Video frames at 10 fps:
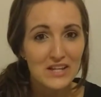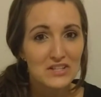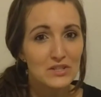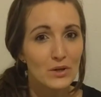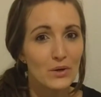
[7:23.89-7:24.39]

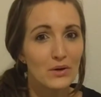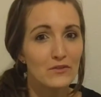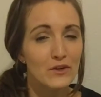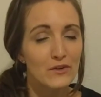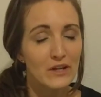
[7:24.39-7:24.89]
So if
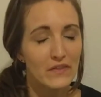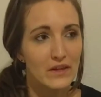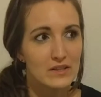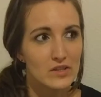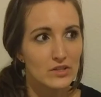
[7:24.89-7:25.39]
you ever get
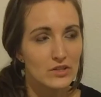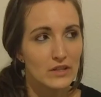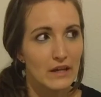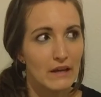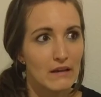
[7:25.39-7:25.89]
things and you're
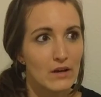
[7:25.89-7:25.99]
like,